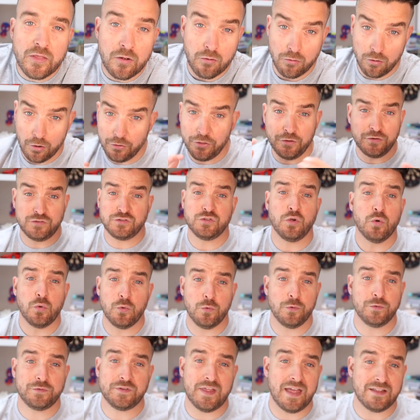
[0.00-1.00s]
There are other
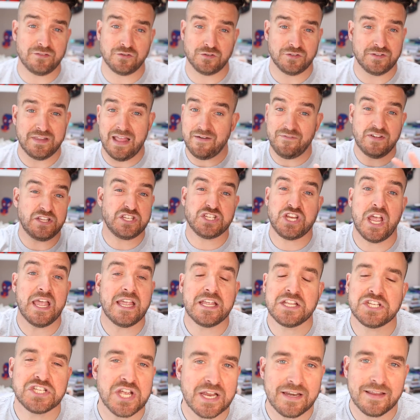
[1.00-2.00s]
schools that just never
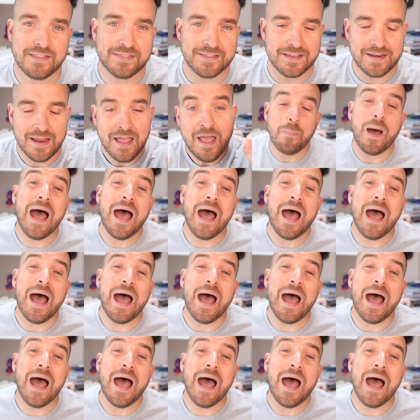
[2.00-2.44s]
change anything,